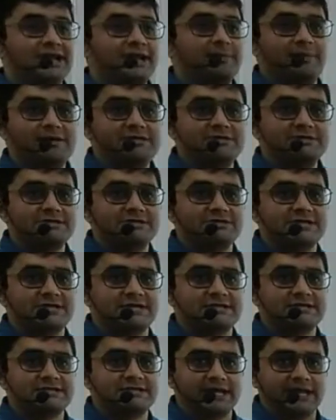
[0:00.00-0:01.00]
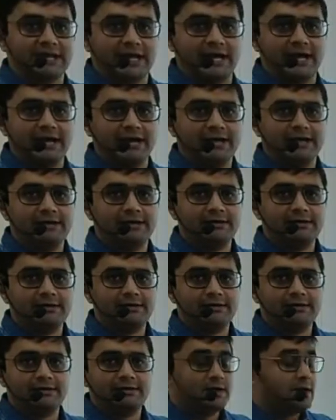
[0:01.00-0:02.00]
emergency is declared
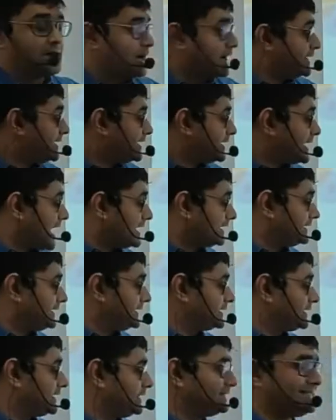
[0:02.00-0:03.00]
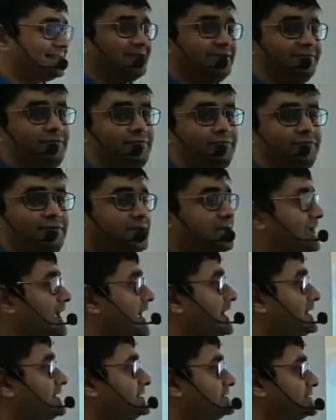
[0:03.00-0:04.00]
under Article
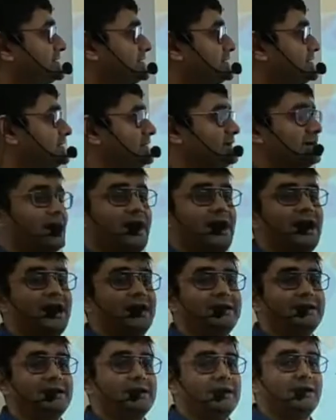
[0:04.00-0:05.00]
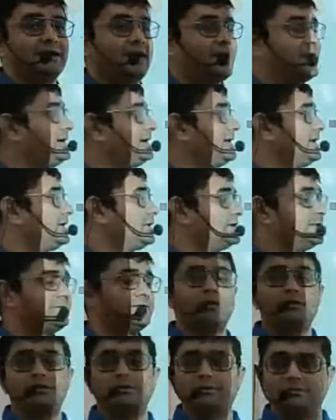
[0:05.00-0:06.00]
358, Article 19 is
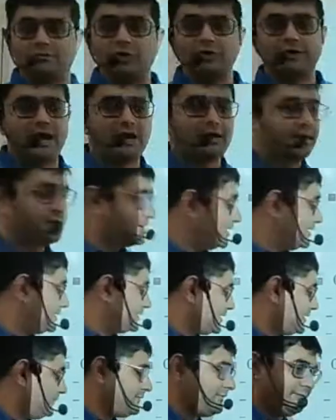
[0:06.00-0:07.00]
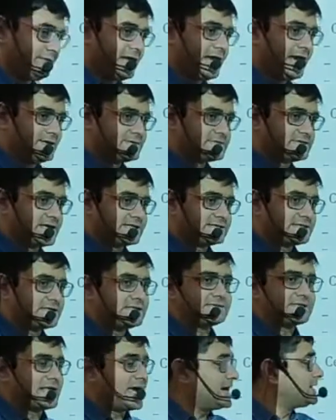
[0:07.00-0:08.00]
what Article 358 says
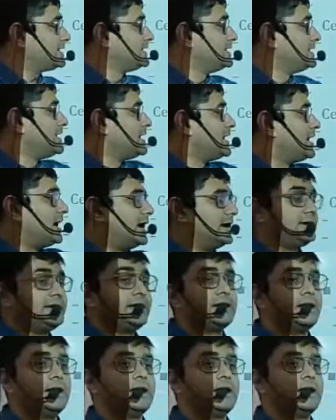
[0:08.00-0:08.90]
is that Article